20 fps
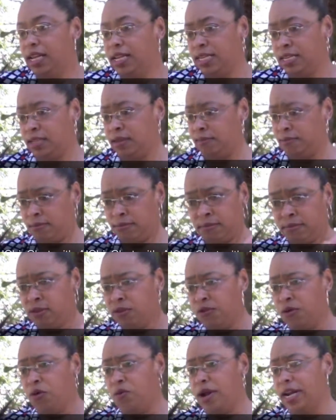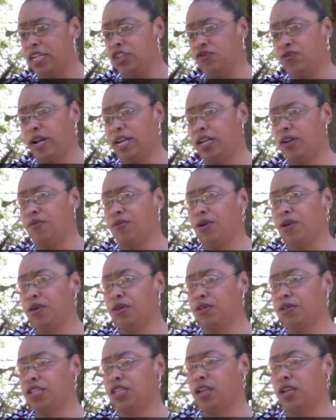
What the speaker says: list for when it's ready to roll.